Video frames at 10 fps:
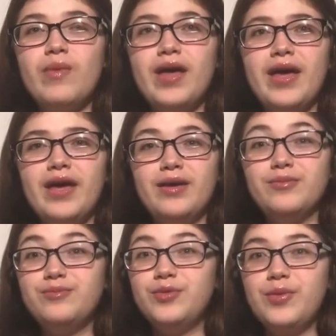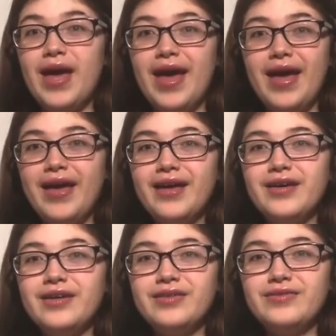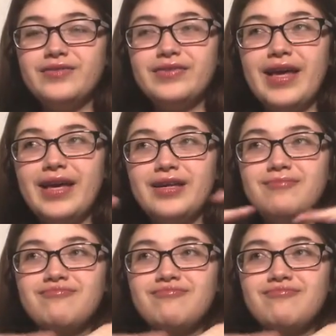a bouquet of, like,